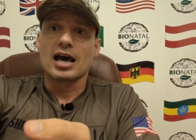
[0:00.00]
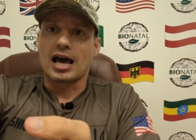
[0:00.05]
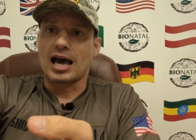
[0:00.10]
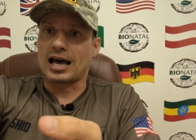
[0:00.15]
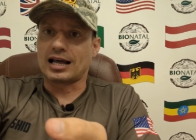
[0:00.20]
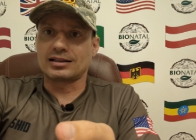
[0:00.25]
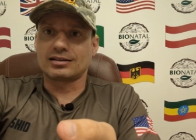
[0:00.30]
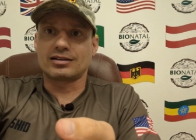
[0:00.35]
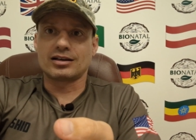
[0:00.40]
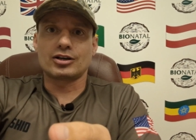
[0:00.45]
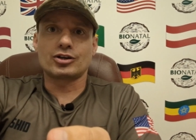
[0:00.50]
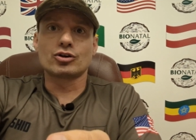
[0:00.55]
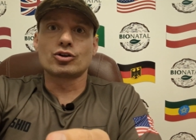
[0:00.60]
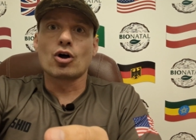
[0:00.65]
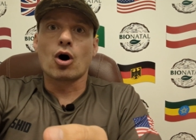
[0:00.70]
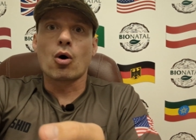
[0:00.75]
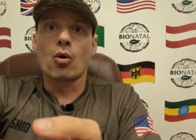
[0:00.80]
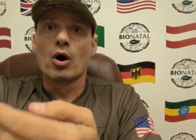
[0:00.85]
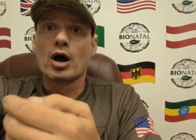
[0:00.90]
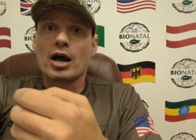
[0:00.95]
And, uh, you
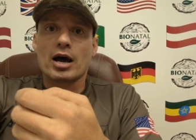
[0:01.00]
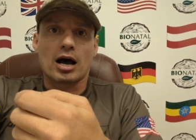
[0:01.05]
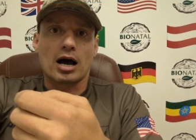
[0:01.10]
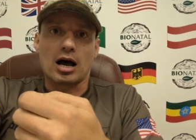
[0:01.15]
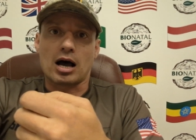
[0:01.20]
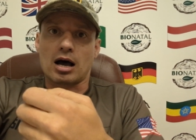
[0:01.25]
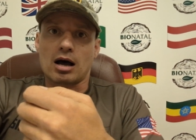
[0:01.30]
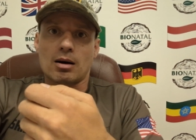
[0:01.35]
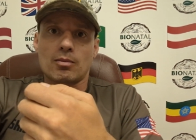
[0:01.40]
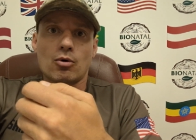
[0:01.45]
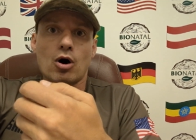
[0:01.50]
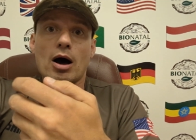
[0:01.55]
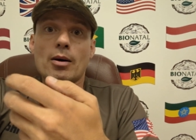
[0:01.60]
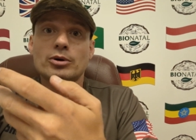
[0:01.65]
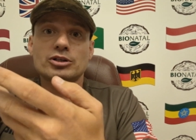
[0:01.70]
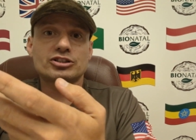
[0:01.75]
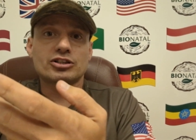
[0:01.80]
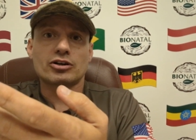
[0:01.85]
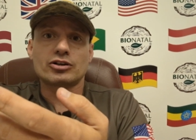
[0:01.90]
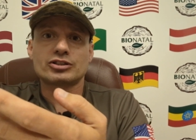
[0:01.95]
know, uh,
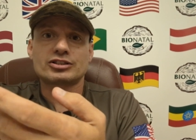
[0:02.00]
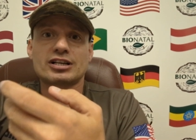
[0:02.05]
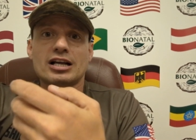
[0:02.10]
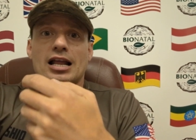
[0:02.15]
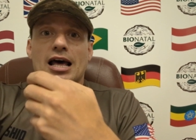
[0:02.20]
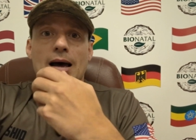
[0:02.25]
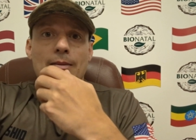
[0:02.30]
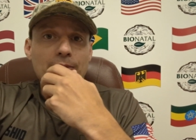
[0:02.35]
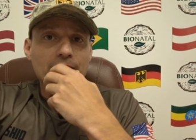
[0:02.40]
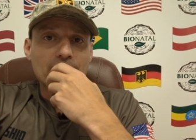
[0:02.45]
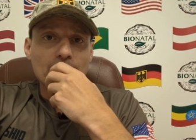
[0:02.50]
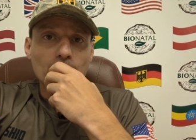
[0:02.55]
Muhammad Sallallahu Alaihi Wasallam,